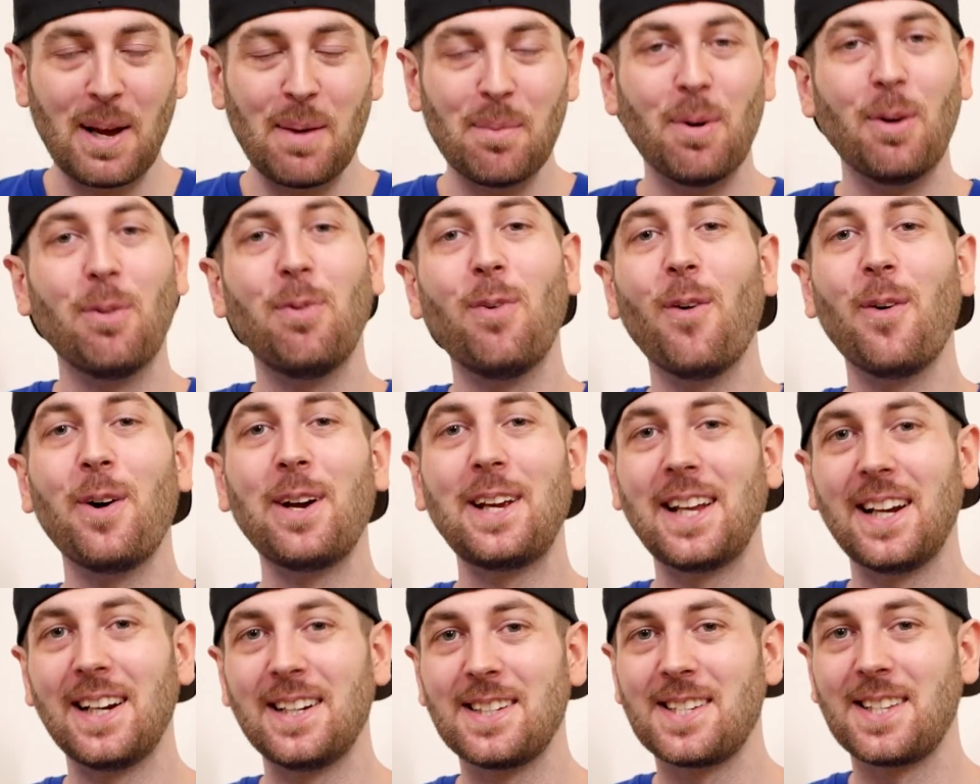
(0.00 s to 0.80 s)
before we
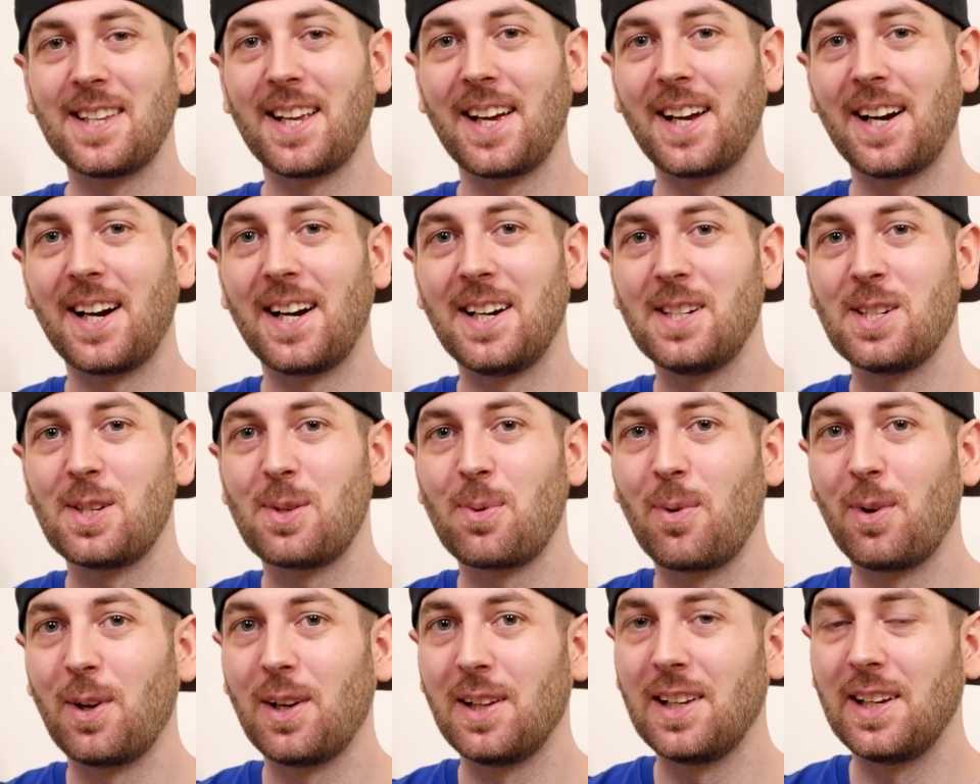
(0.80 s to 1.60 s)
get into that, I just
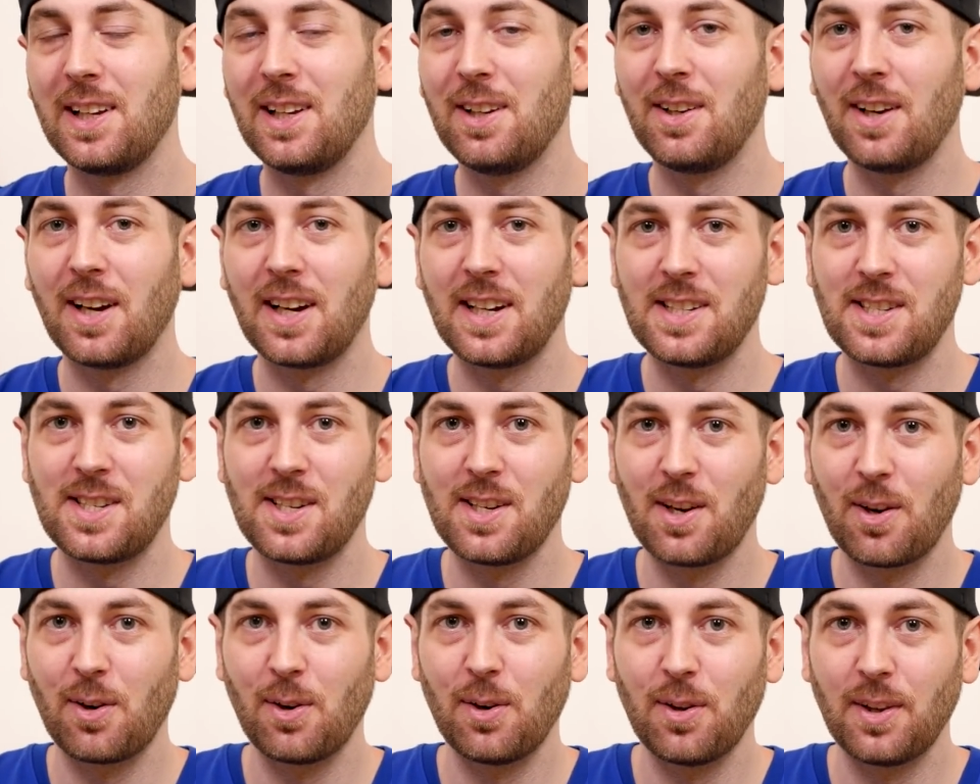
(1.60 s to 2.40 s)
want to let you guys
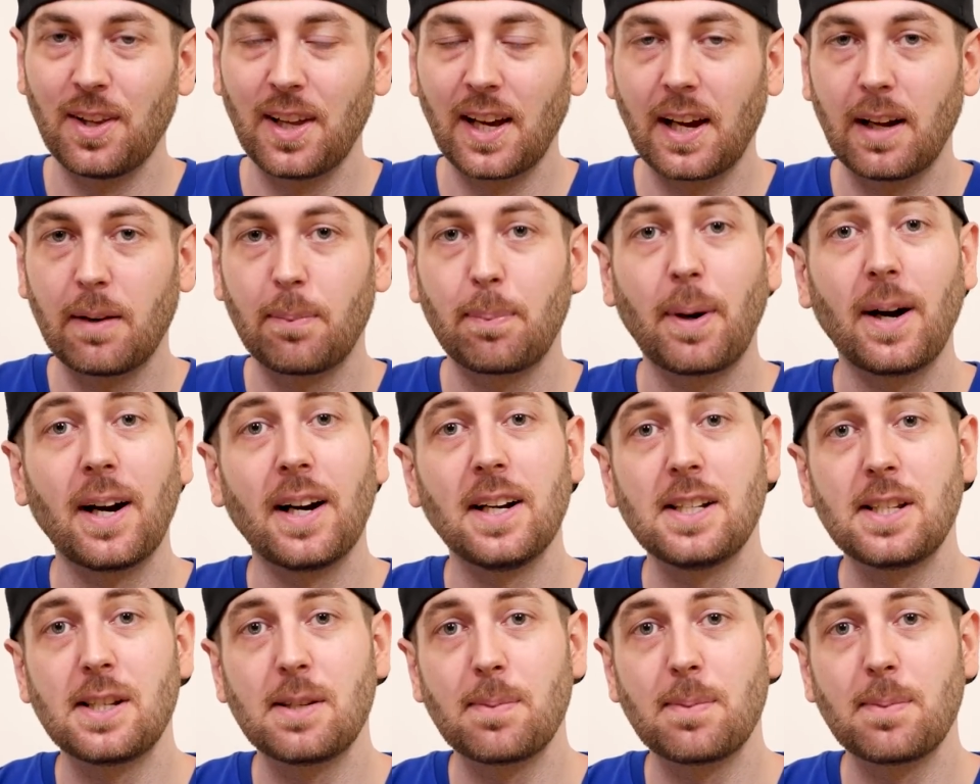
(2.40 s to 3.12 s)
know that Price